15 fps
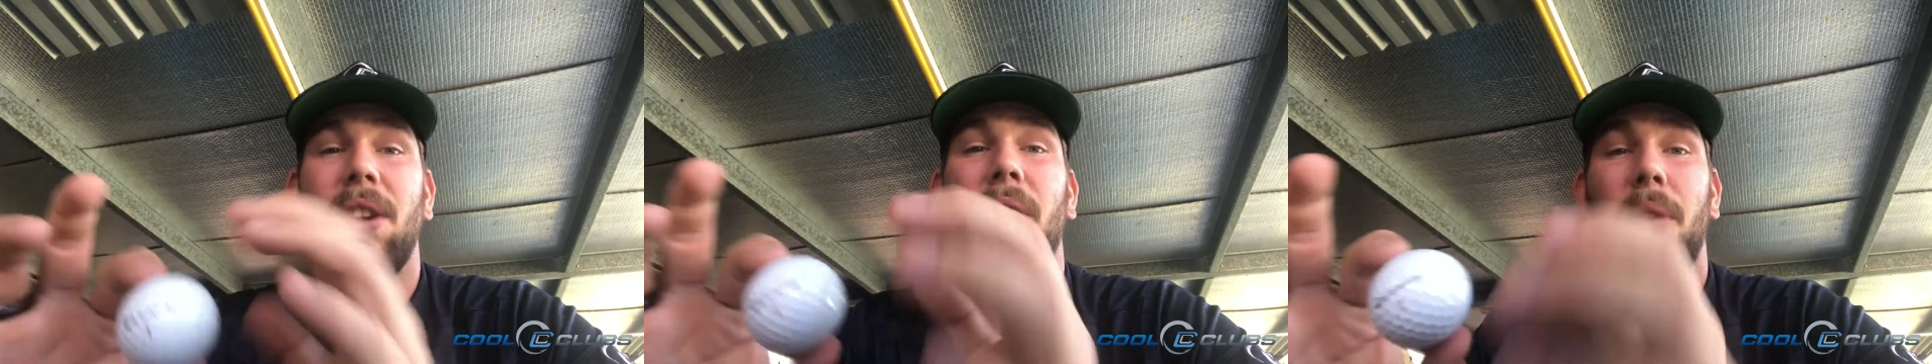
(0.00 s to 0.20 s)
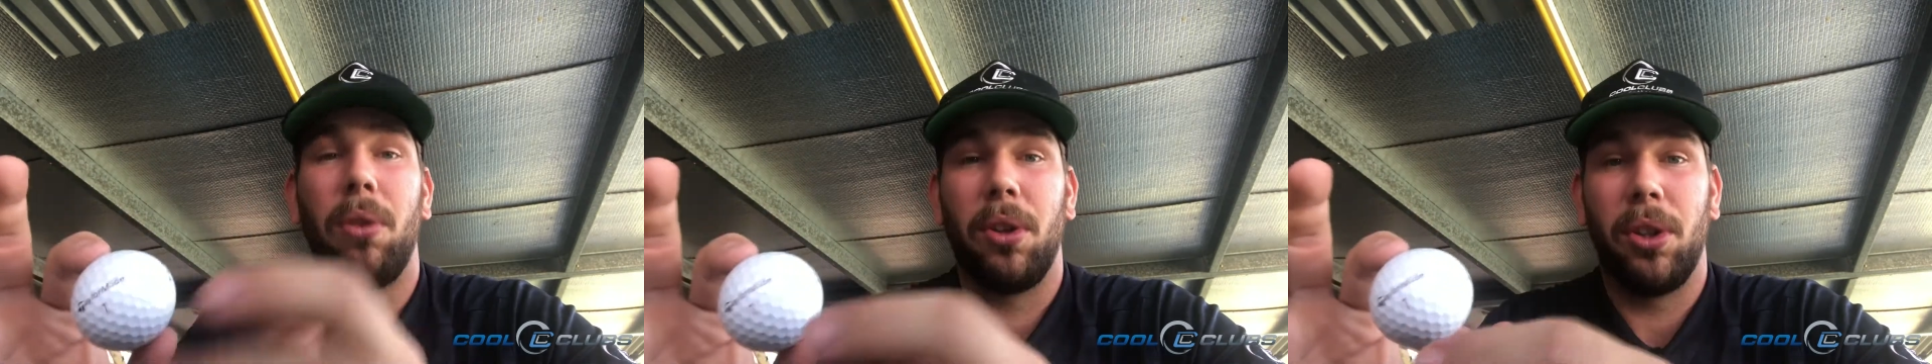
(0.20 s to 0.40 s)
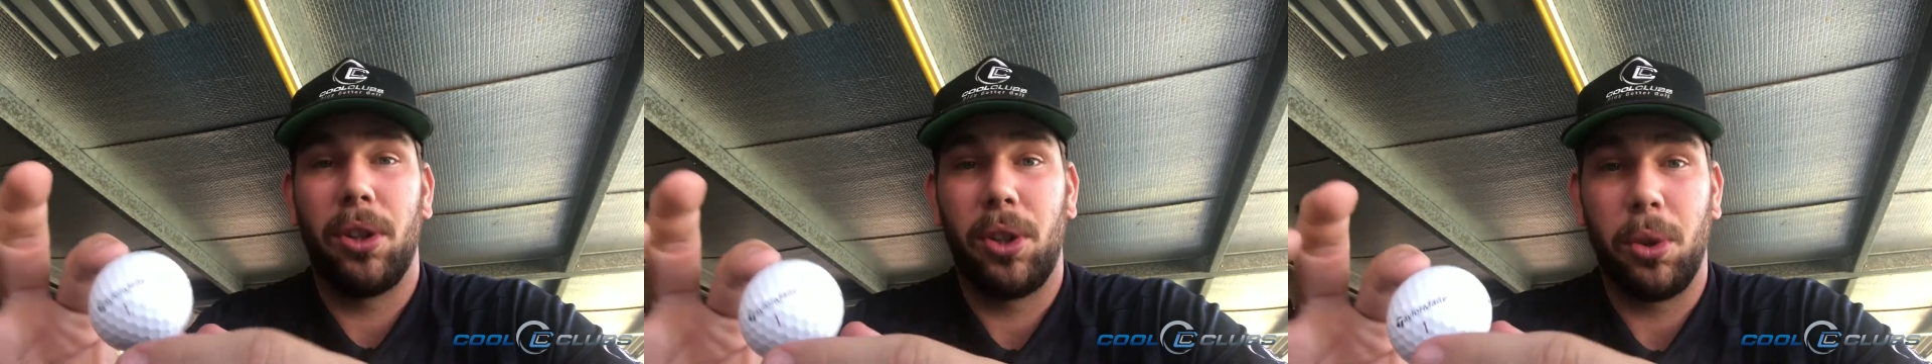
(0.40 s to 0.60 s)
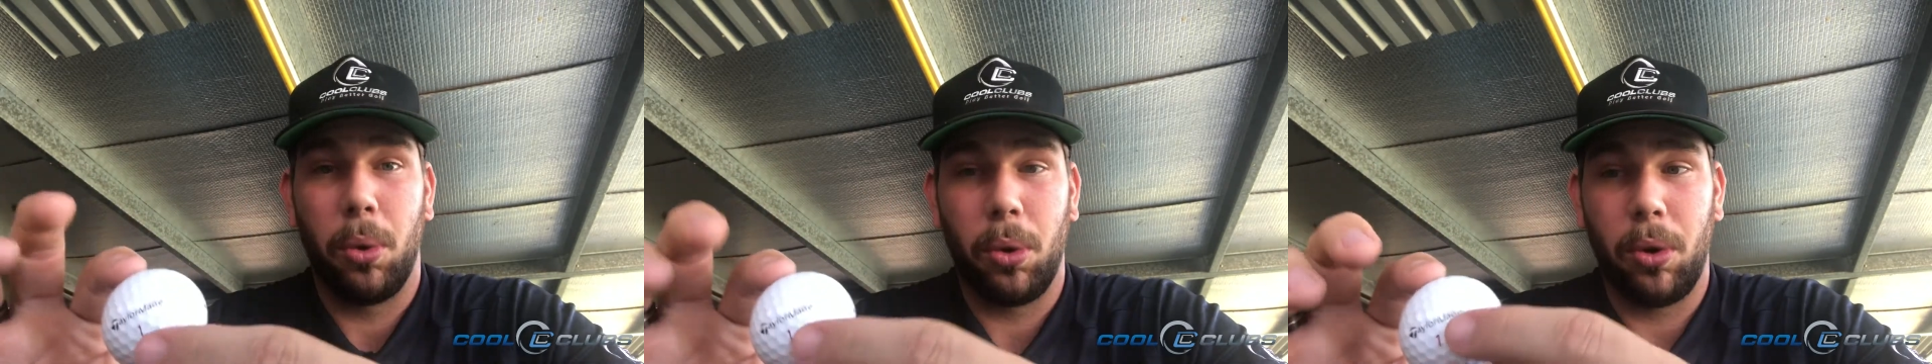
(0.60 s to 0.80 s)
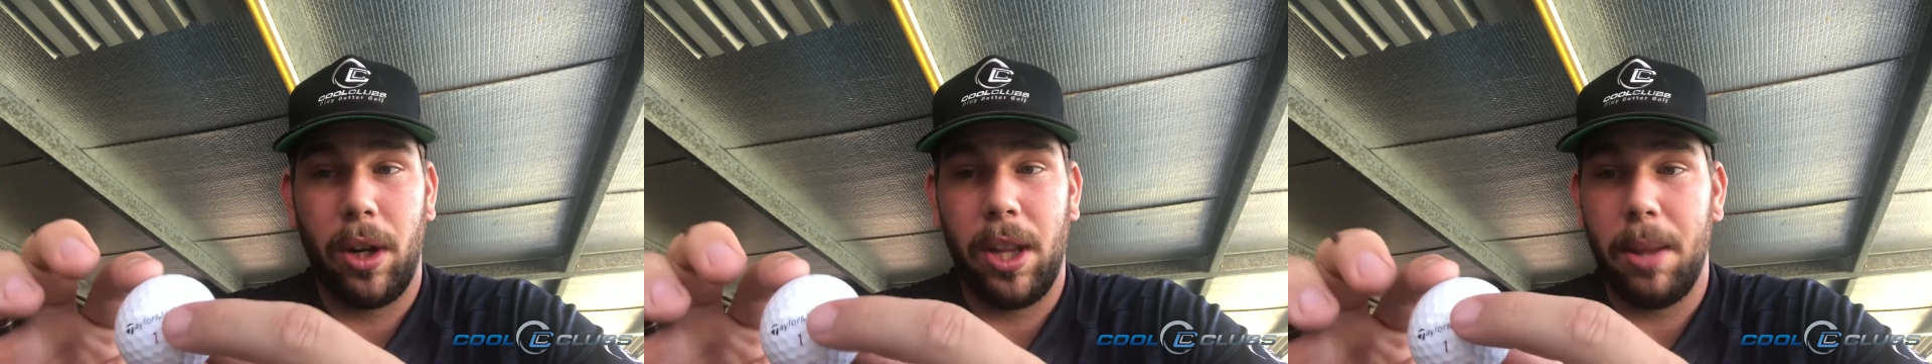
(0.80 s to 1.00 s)
on the
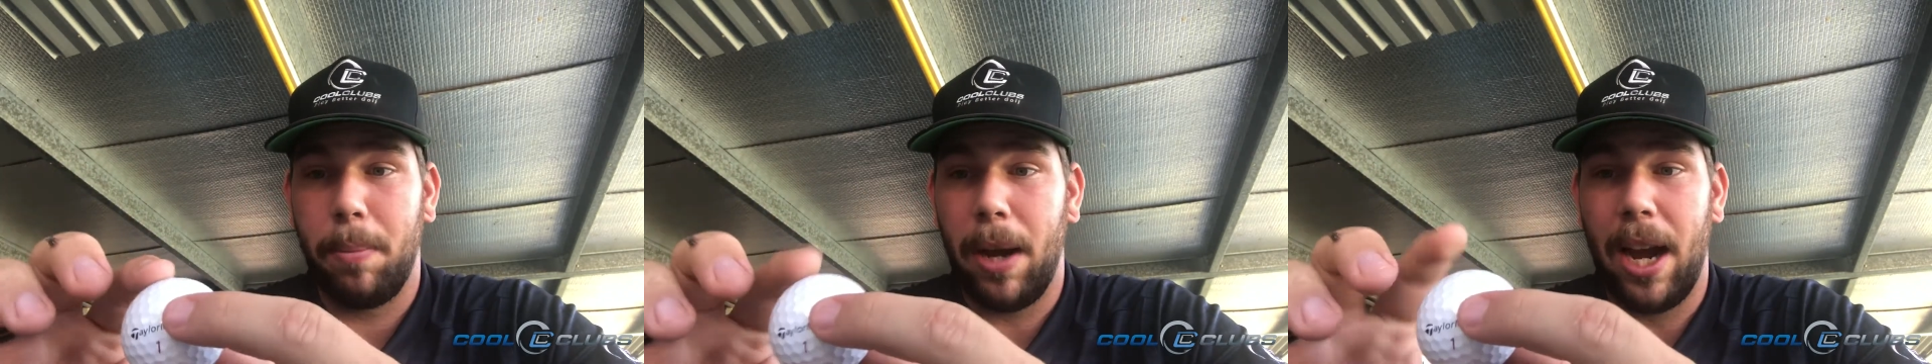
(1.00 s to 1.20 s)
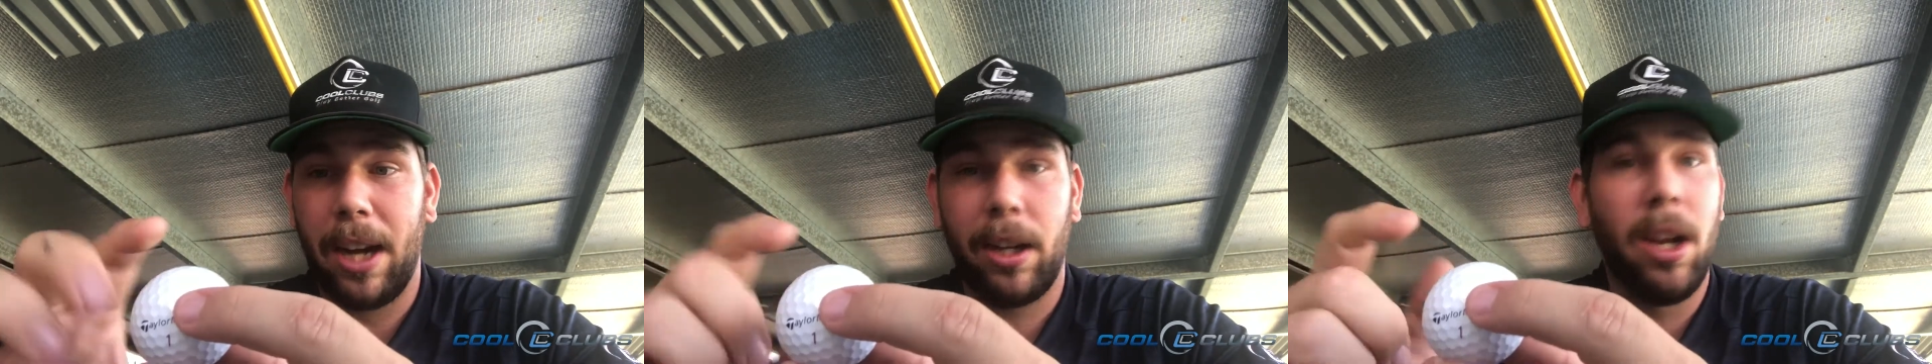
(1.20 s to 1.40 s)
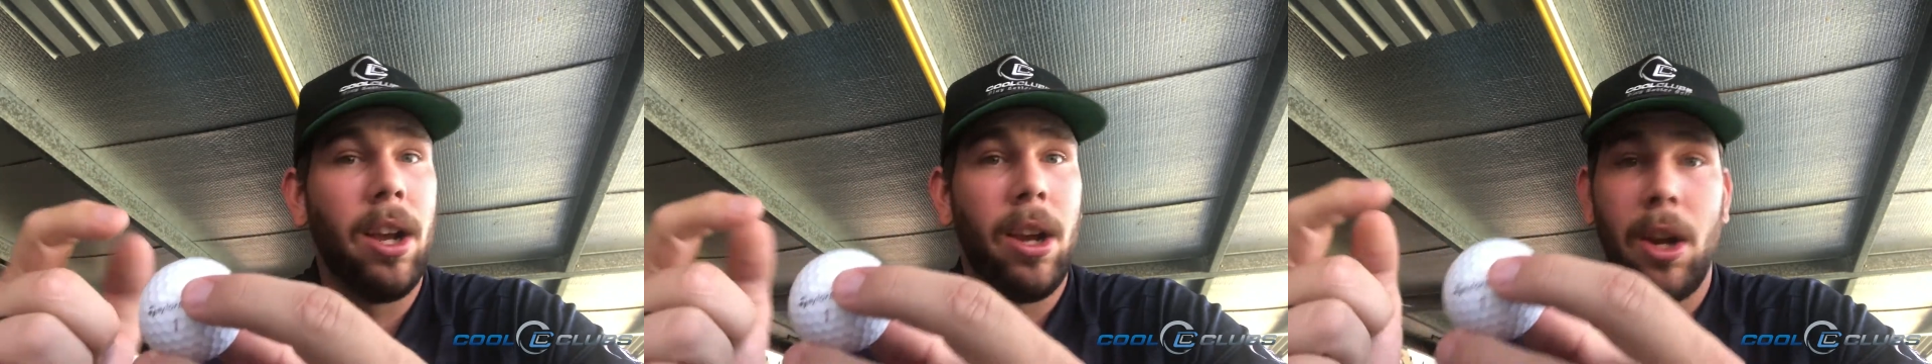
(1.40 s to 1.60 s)
shorter end of the bag.